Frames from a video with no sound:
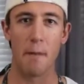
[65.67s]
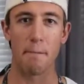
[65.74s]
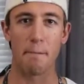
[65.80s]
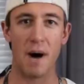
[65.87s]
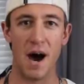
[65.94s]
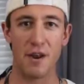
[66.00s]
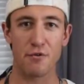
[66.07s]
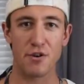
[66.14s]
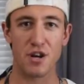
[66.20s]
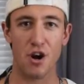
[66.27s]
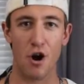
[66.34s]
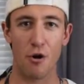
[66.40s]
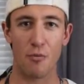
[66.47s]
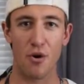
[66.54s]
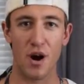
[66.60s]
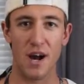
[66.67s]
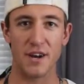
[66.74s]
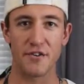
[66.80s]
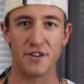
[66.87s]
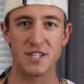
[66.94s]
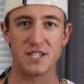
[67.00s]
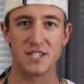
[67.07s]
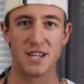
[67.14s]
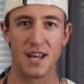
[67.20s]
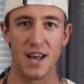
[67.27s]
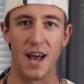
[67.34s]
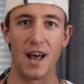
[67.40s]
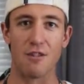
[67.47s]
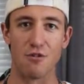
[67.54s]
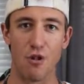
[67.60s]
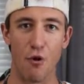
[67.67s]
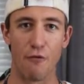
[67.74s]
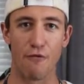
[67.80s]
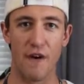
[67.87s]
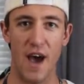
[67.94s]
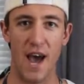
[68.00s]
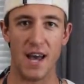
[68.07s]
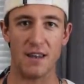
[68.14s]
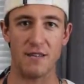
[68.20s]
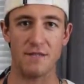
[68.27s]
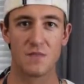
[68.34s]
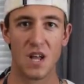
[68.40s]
moderate carbohydrates, and low fat.